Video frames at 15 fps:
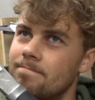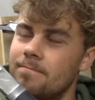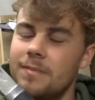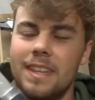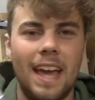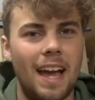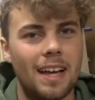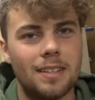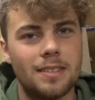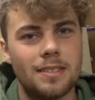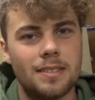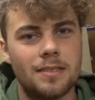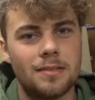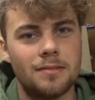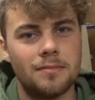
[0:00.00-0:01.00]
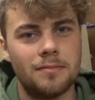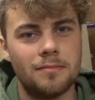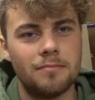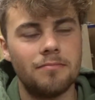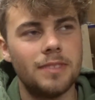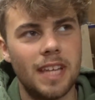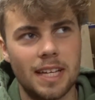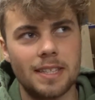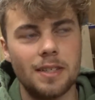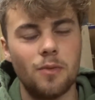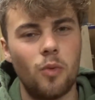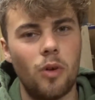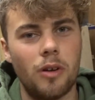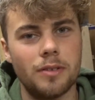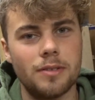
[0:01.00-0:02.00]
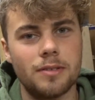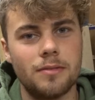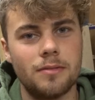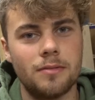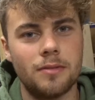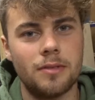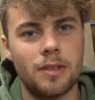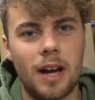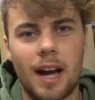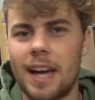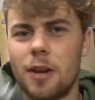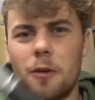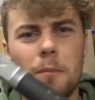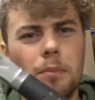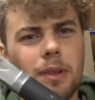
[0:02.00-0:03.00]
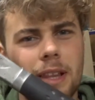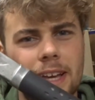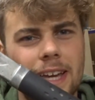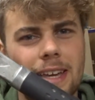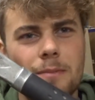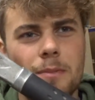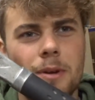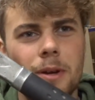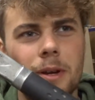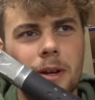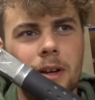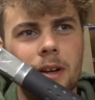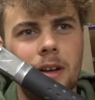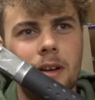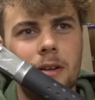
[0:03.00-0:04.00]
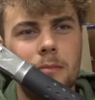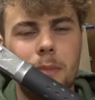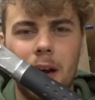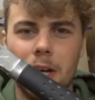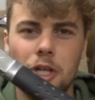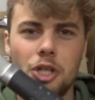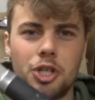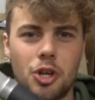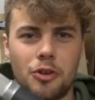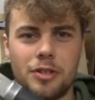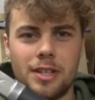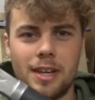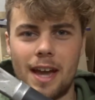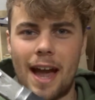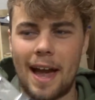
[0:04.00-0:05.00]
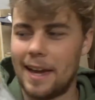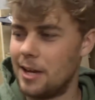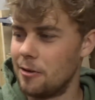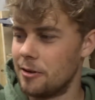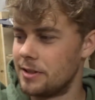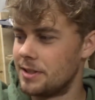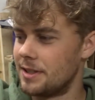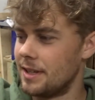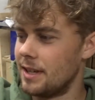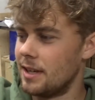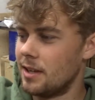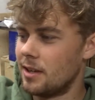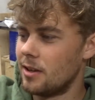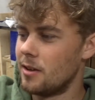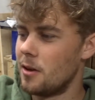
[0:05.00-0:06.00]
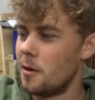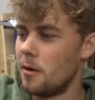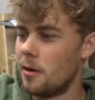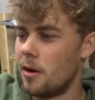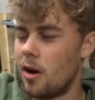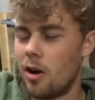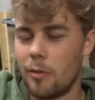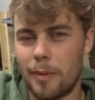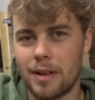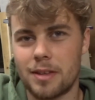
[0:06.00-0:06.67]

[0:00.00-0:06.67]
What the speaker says: Yes. Yes, it was. I don't blame my shoddy accuracy on my